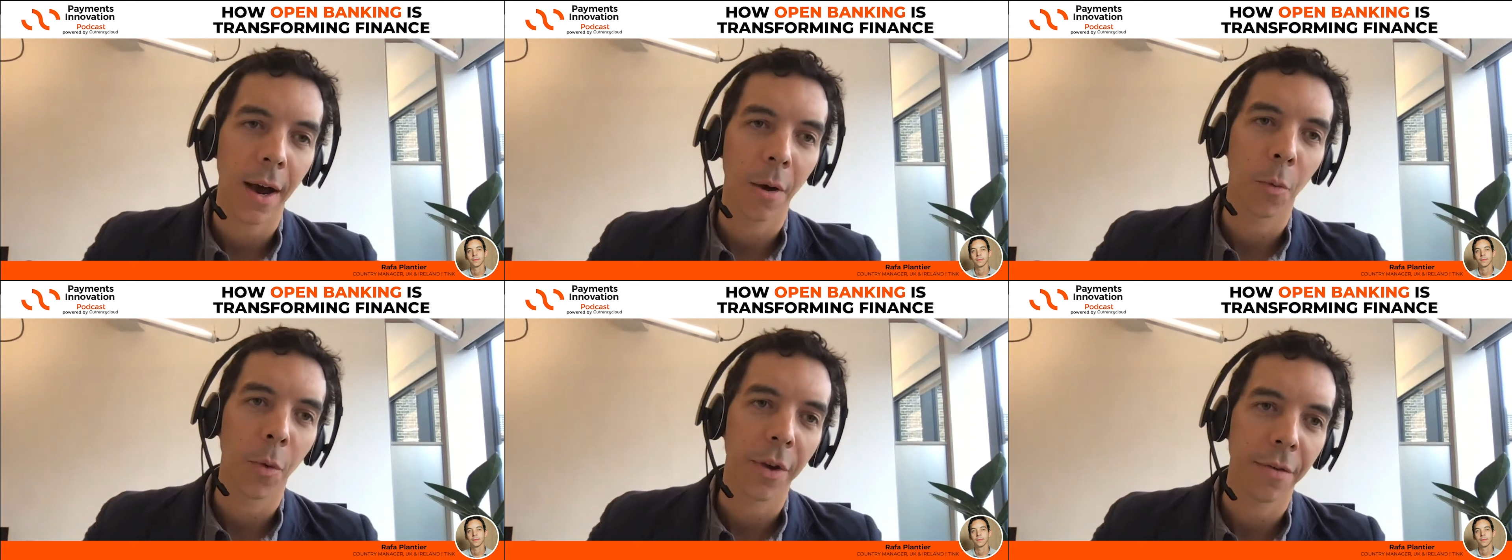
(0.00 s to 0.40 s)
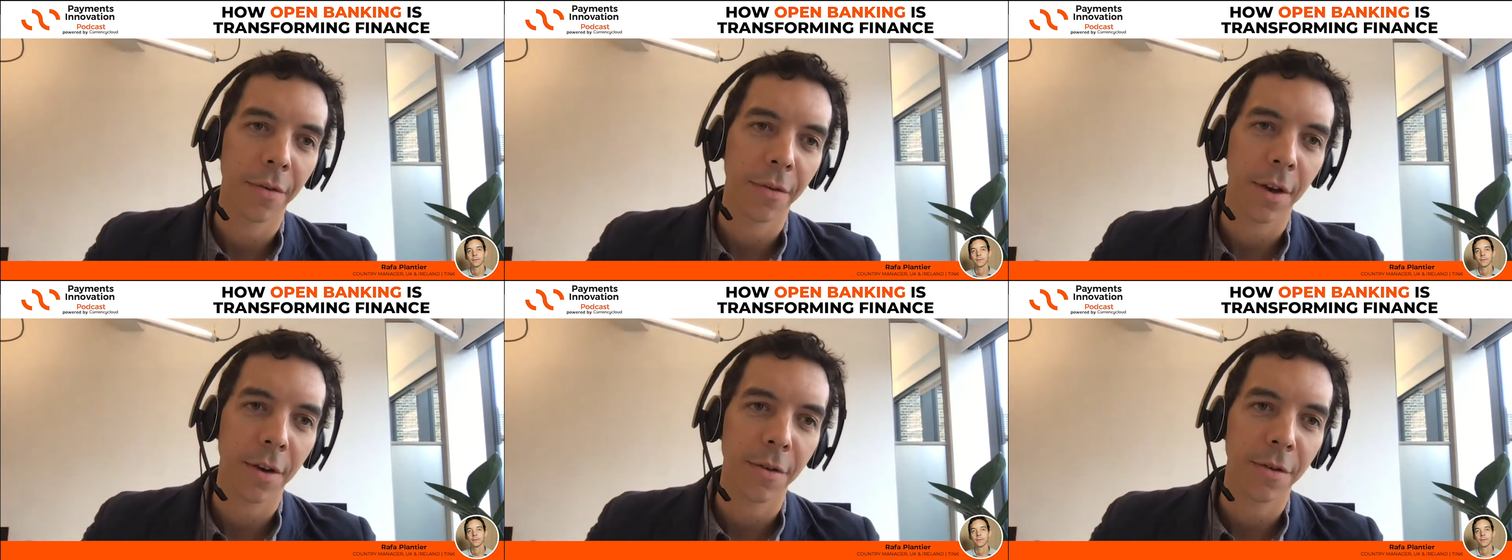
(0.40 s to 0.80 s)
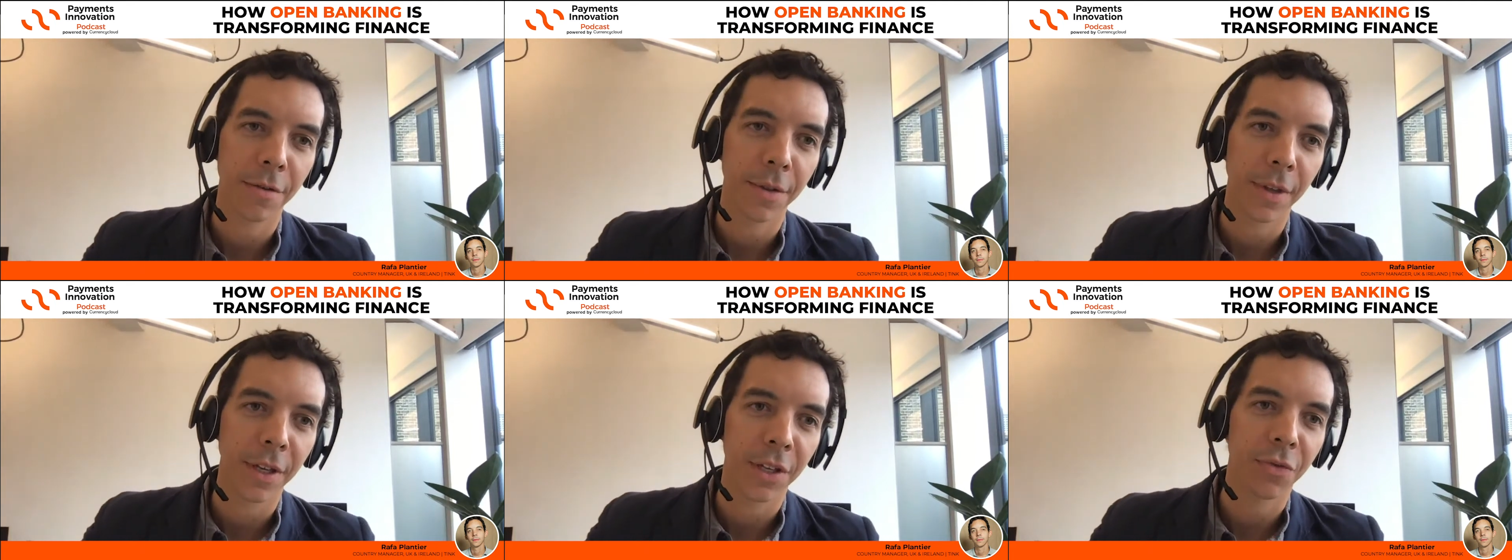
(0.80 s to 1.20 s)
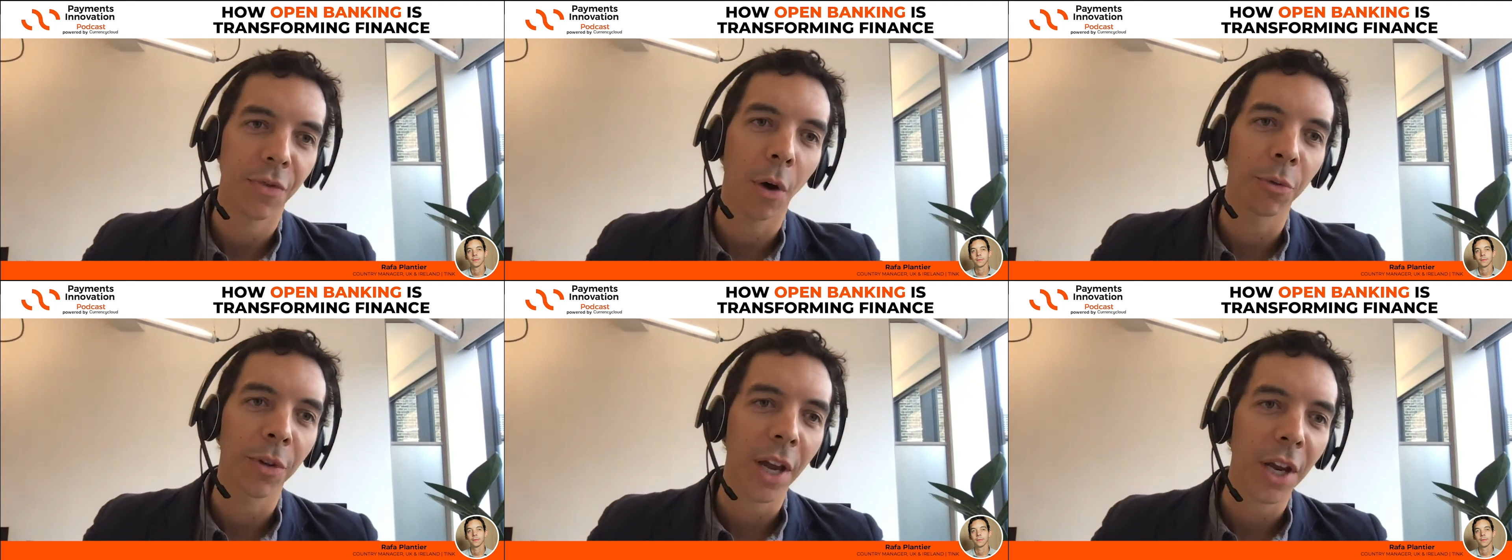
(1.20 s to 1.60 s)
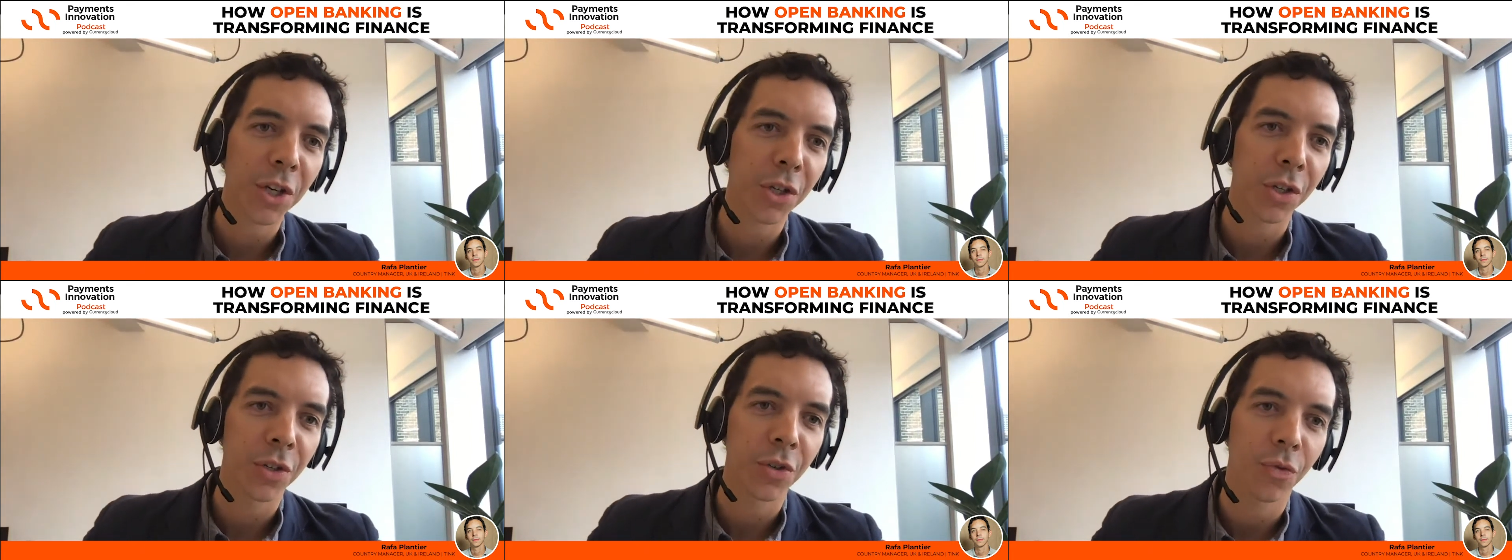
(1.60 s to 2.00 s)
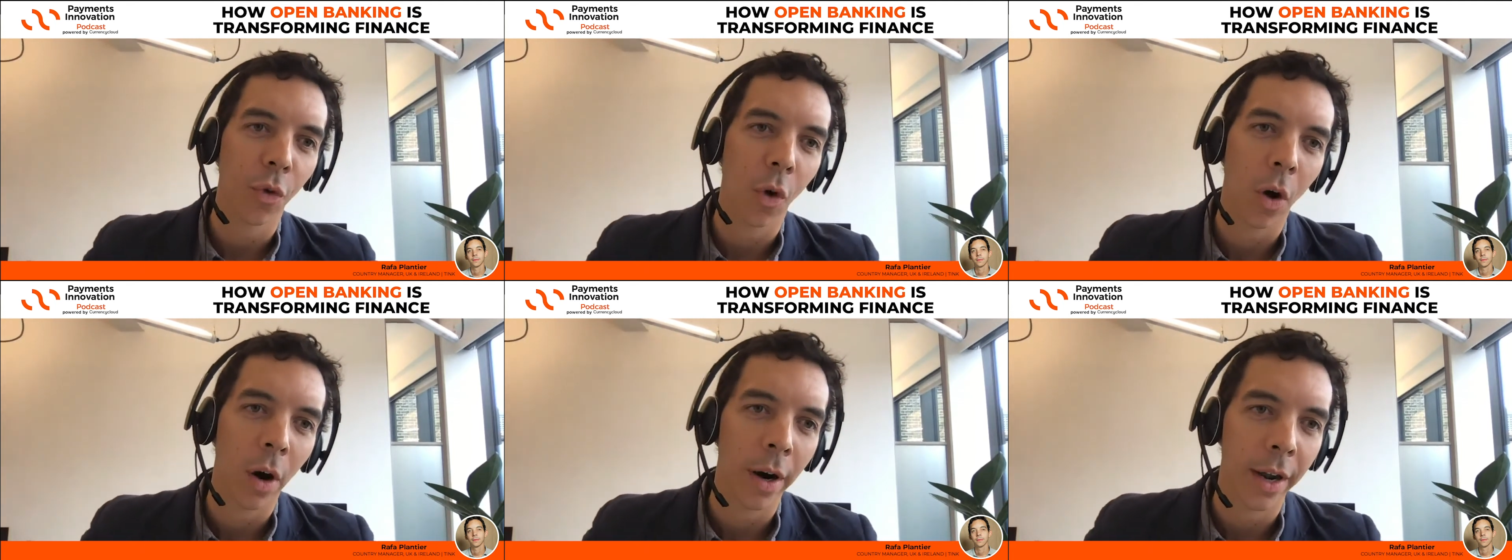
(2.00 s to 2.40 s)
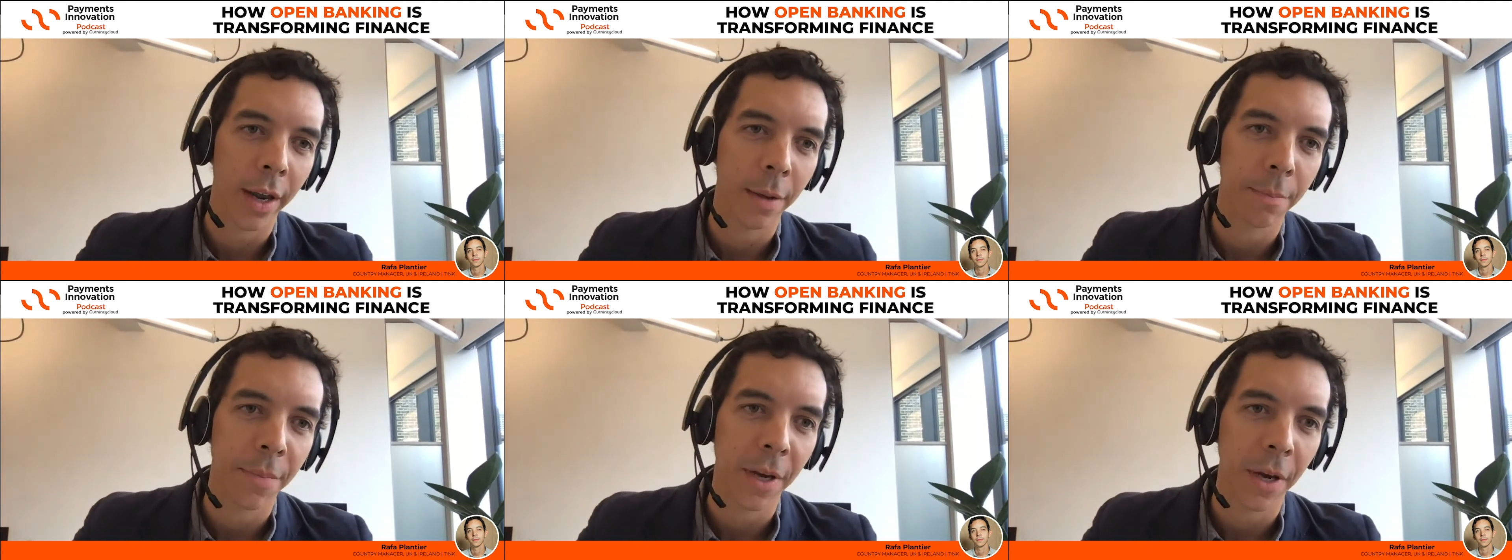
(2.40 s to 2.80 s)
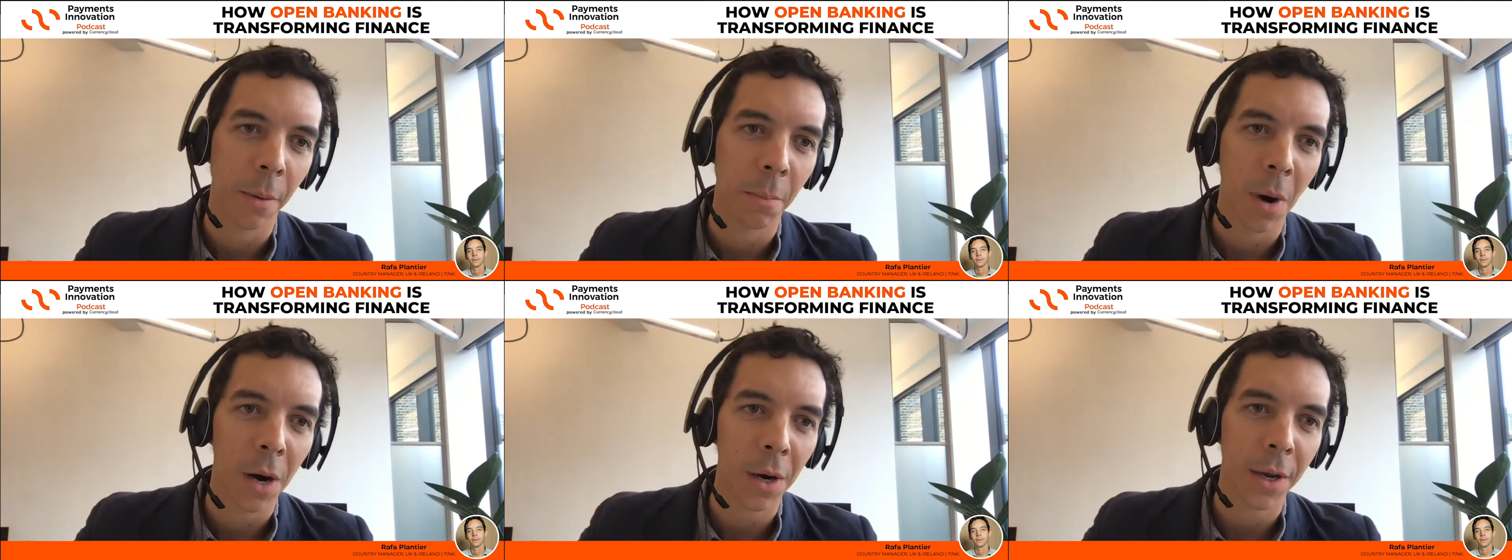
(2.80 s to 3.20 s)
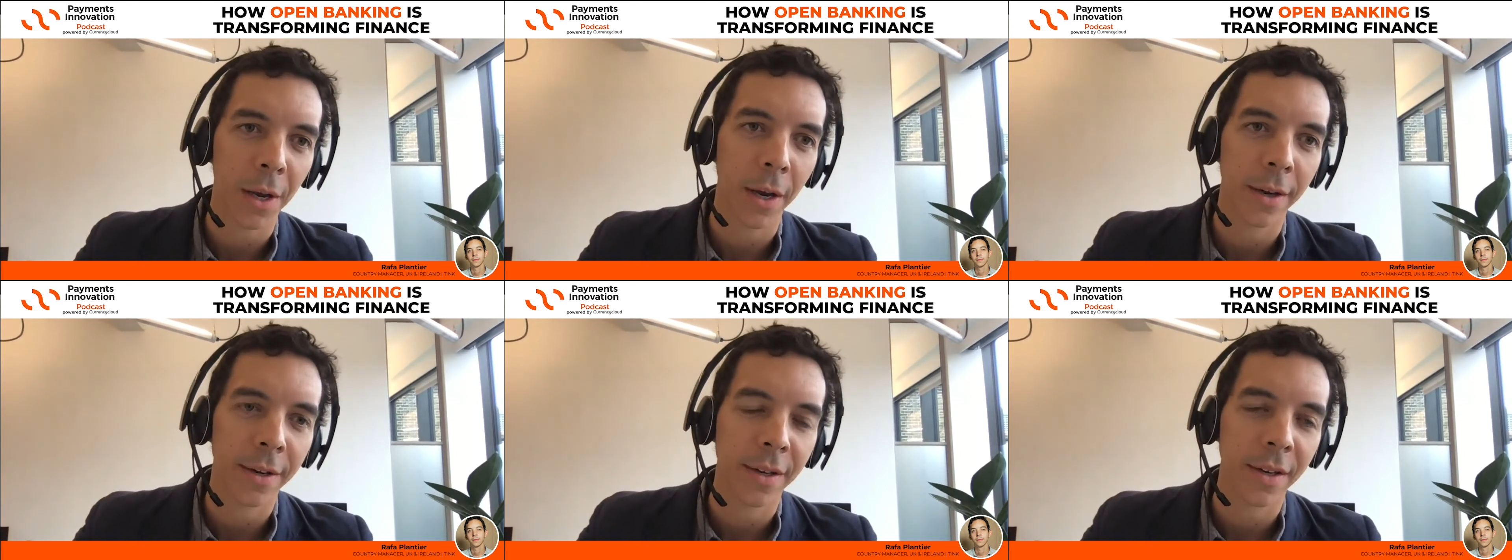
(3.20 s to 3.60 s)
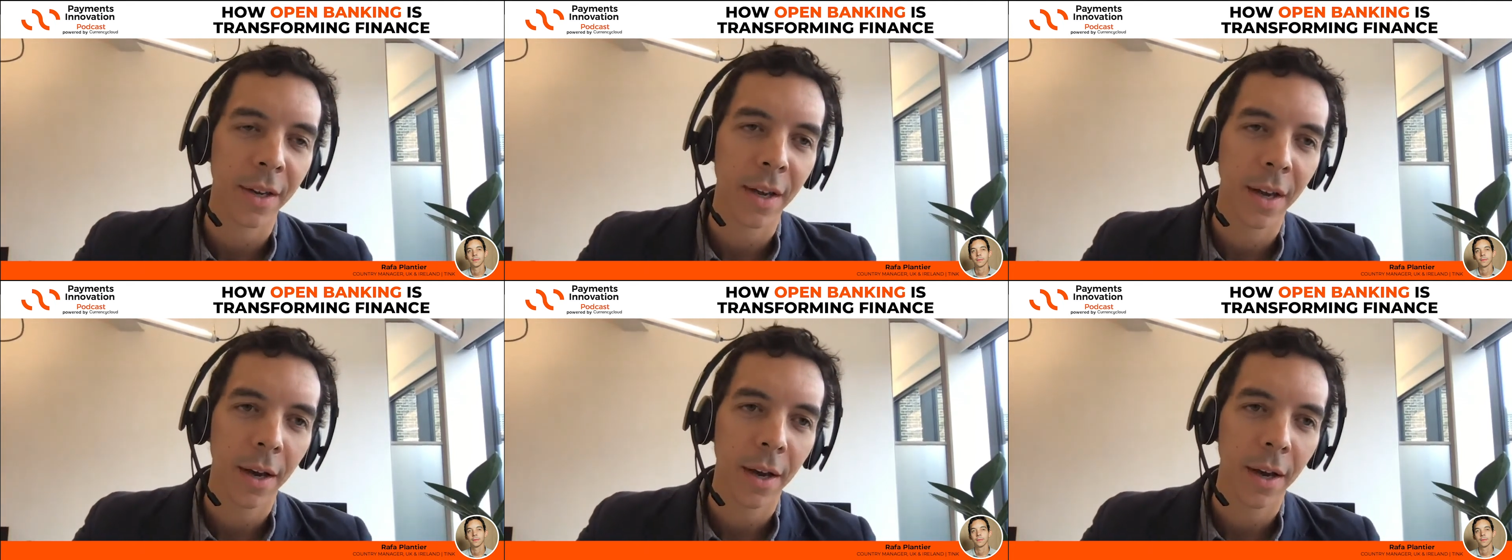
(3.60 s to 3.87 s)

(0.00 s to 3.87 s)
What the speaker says: with these foundations for a bigger market.